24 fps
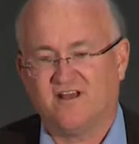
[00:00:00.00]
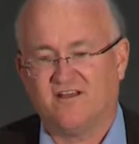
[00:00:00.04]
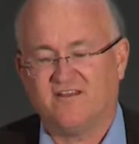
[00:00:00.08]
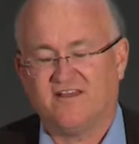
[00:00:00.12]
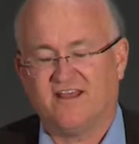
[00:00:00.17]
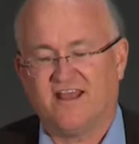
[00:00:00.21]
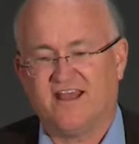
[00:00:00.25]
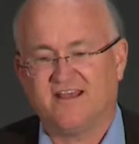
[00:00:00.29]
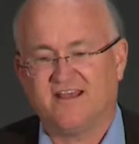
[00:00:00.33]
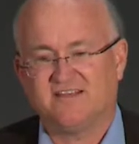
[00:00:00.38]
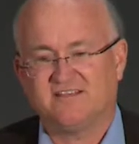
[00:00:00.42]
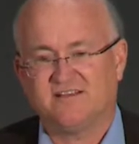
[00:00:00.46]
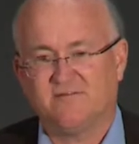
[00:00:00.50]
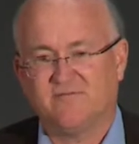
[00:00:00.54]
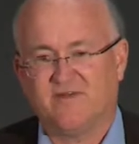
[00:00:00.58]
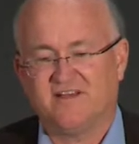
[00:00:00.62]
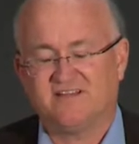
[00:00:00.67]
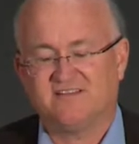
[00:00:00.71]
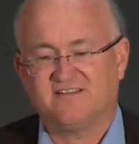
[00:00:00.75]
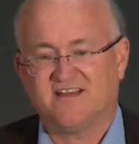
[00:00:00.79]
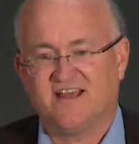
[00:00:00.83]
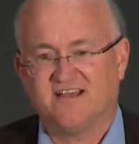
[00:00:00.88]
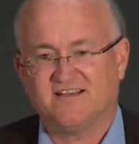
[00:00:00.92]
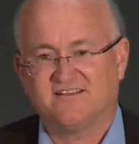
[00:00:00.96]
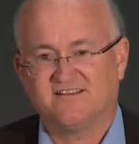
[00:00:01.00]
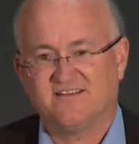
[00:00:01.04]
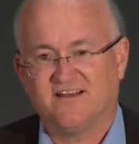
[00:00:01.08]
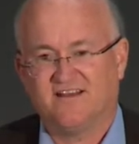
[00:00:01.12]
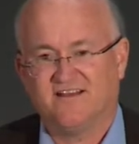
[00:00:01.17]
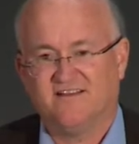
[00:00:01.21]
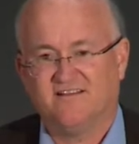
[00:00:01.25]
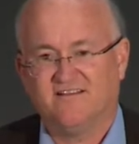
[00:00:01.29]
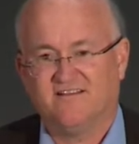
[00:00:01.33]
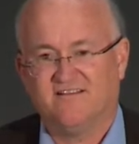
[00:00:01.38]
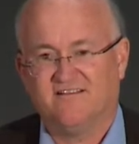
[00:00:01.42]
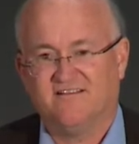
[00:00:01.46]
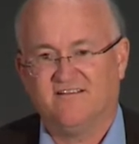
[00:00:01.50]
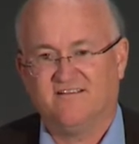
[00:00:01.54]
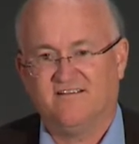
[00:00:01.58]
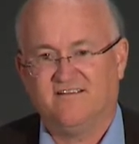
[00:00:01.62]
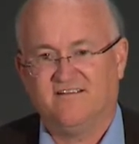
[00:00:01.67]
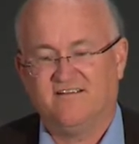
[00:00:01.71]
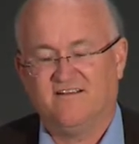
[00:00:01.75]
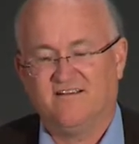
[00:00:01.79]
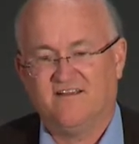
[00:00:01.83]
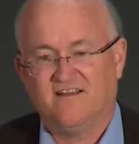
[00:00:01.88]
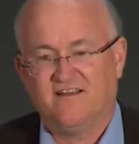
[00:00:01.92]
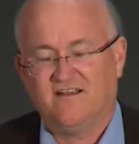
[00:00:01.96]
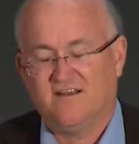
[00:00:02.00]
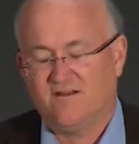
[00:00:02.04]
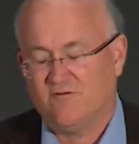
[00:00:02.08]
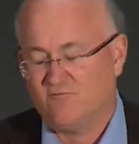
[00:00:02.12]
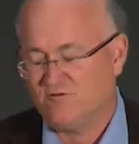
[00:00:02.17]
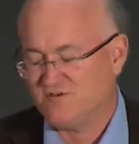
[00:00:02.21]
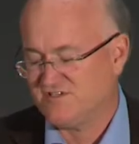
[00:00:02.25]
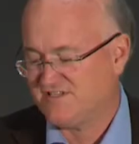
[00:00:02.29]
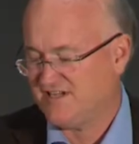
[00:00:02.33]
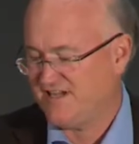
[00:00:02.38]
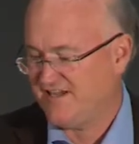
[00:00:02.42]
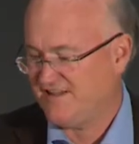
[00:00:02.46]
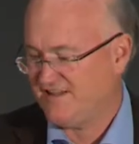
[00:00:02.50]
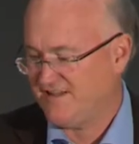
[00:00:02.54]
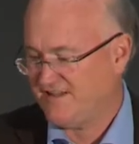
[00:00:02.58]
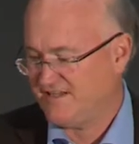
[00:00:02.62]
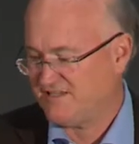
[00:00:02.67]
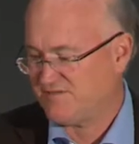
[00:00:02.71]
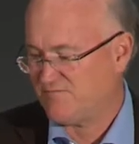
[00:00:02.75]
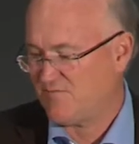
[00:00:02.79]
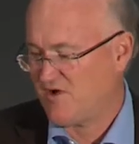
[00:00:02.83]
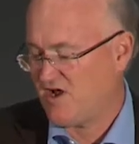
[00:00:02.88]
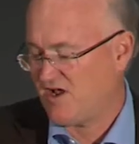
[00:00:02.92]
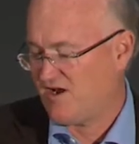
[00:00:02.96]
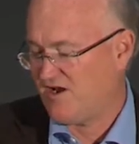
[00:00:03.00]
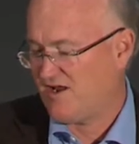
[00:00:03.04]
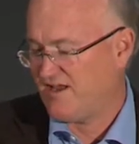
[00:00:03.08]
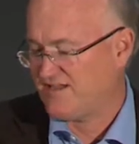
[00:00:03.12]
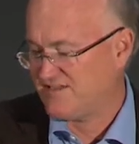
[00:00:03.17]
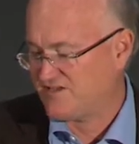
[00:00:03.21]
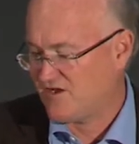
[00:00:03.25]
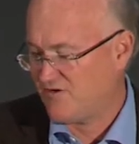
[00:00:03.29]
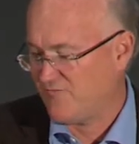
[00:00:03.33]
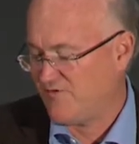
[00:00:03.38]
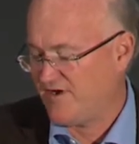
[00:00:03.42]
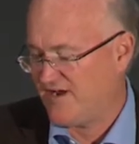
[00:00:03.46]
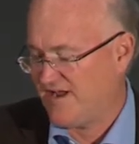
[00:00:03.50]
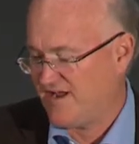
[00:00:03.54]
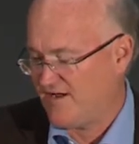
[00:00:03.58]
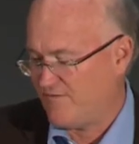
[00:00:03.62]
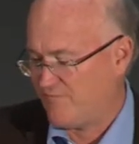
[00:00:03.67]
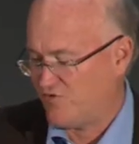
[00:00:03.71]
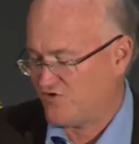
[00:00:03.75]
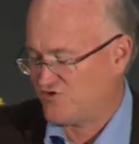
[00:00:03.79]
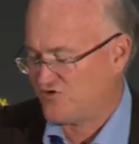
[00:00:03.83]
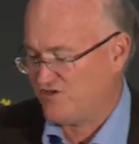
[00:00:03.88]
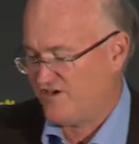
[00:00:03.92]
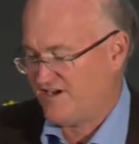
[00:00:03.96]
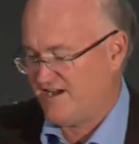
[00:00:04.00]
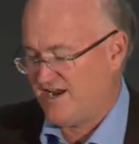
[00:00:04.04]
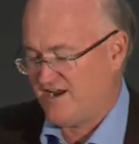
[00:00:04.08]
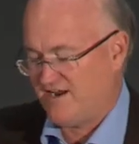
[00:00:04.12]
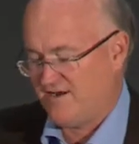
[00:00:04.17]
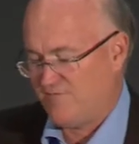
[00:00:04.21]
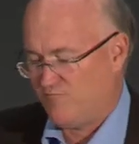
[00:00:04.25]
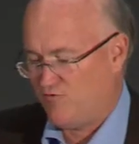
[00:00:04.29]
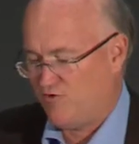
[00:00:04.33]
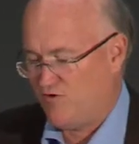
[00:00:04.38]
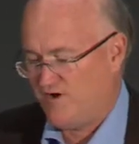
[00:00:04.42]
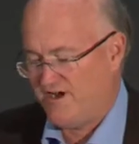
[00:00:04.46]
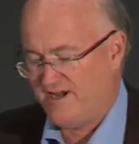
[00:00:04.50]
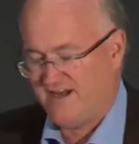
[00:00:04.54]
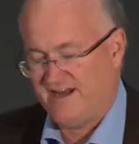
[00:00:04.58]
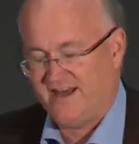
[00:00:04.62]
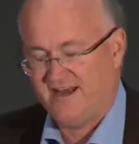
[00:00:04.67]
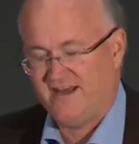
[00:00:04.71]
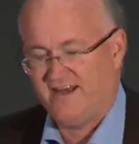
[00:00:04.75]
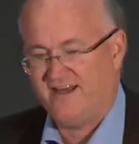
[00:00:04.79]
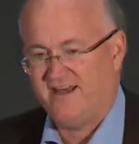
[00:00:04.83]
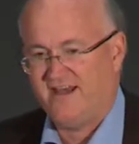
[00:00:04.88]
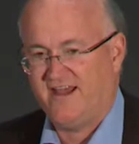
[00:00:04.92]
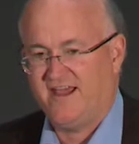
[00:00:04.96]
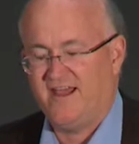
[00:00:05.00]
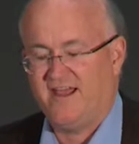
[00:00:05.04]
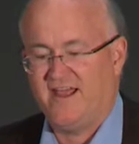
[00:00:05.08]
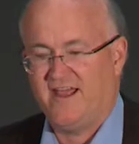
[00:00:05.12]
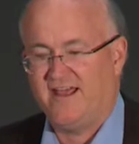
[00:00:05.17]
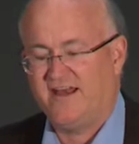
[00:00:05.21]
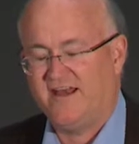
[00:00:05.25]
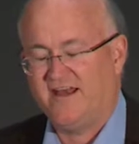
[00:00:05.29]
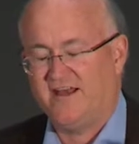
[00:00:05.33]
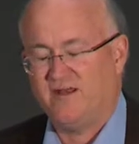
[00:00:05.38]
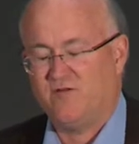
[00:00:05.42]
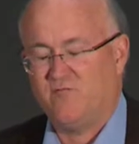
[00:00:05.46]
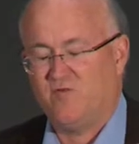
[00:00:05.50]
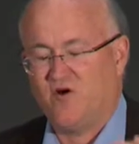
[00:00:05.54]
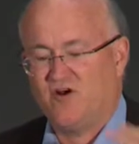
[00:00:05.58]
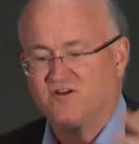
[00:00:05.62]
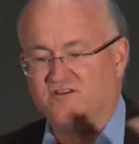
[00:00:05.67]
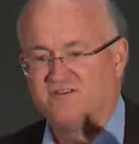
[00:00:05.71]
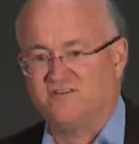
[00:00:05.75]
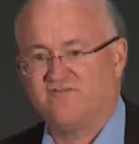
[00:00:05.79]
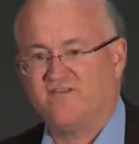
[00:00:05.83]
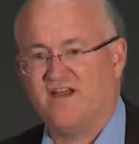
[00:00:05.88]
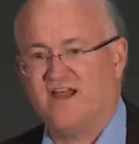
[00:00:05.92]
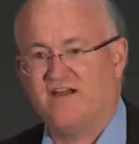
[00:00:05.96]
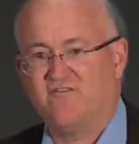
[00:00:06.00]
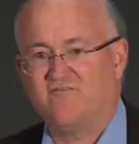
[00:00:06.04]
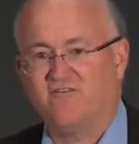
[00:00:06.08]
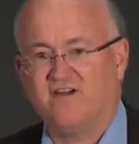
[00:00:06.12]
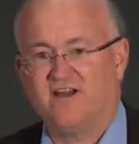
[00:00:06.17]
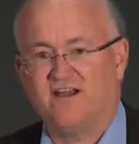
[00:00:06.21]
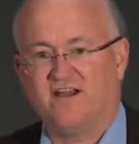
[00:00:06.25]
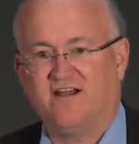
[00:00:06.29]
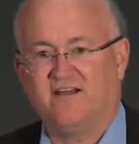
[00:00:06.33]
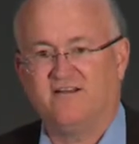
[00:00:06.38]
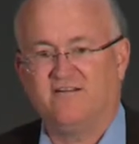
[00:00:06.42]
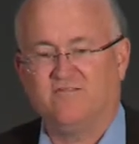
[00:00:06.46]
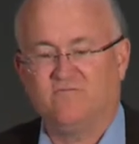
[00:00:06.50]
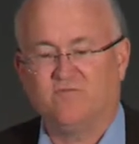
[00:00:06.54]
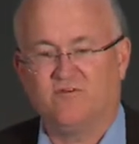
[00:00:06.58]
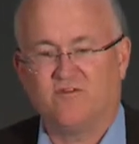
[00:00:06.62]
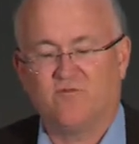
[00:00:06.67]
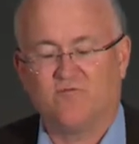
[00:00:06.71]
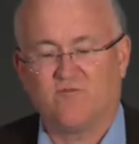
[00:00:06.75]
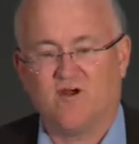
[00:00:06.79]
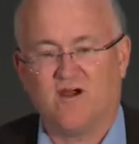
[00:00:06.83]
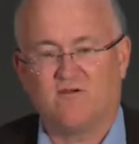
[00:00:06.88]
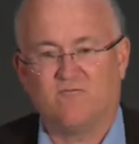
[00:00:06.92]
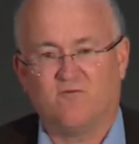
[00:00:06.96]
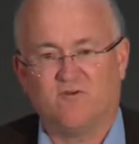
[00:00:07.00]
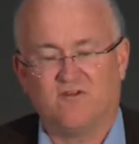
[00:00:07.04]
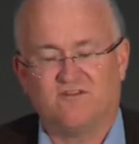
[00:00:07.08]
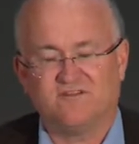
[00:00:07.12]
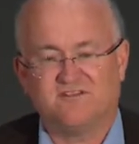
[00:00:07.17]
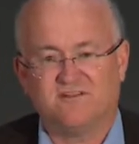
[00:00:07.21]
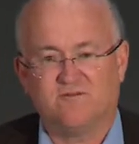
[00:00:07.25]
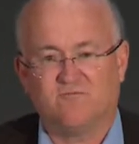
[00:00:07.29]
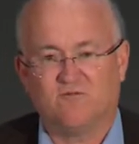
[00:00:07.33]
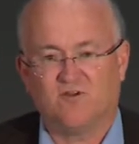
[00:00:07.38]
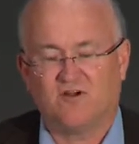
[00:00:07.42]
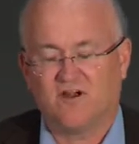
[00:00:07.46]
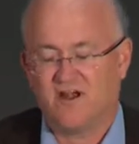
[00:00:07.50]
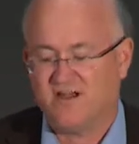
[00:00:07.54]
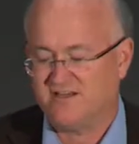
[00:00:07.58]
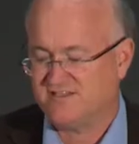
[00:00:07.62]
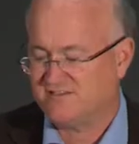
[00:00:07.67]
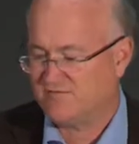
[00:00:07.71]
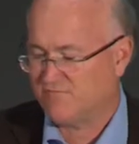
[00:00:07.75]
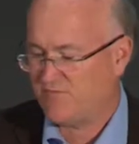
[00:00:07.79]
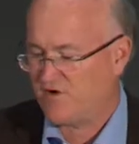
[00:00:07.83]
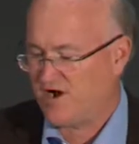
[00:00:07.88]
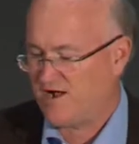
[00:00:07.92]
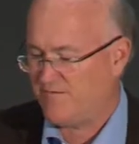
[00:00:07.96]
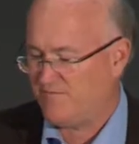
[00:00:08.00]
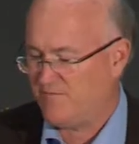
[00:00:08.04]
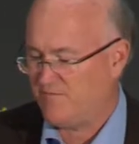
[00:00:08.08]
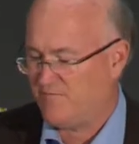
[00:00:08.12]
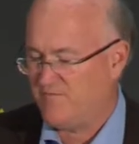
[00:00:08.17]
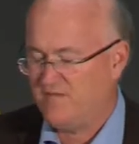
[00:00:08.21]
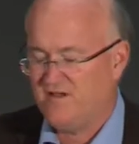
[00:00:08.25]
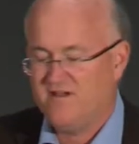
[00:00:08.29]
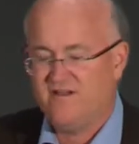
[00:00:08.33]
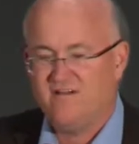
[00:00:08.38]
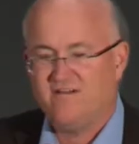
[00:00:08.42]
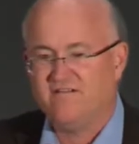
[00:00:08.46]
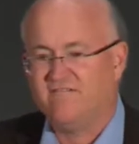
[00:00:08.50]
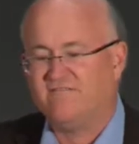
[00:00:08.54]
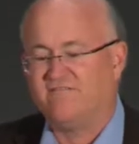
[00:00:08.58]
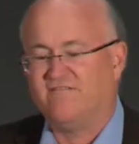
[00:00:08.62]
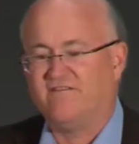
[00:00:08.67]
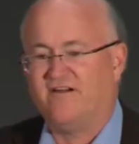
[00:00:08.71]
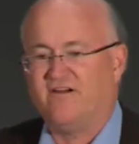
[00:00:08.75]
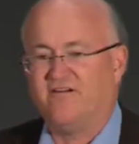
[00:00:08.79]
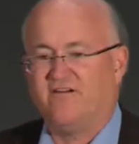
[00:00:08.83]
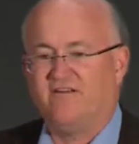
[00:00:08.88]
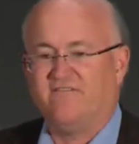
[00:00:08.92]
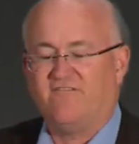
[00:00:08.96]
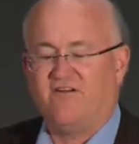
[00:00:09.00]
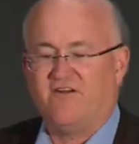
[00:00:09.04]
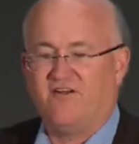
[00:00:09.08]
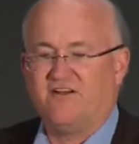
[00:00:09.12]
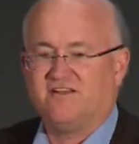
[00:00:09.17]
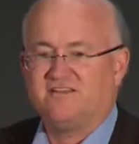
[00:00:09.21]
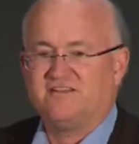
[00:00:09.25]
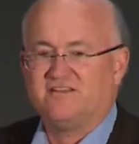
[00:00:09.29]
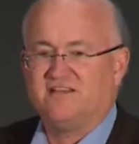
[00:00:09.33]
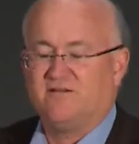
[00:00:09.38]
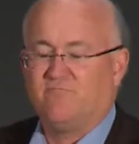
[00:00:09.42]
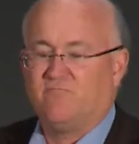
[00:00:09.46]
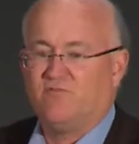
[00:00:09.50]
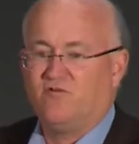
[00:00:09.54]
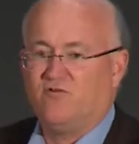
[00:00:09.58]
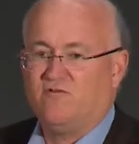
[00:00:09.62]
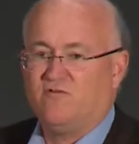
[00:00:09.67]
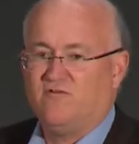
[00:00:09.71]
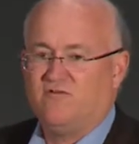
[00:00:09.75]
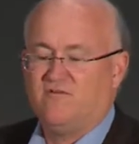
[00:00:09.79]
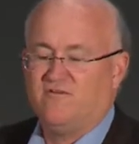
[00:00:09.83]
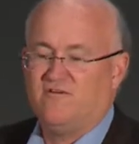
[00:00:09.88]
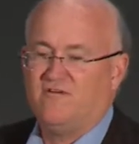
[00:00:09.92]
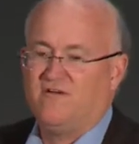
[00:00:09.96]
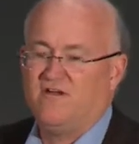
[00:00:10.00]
on the SMS texting. We're seeing this model has already commercially now deployed in India and into parts of Africa where, the where there's similar kinds of problem. Very, very simple.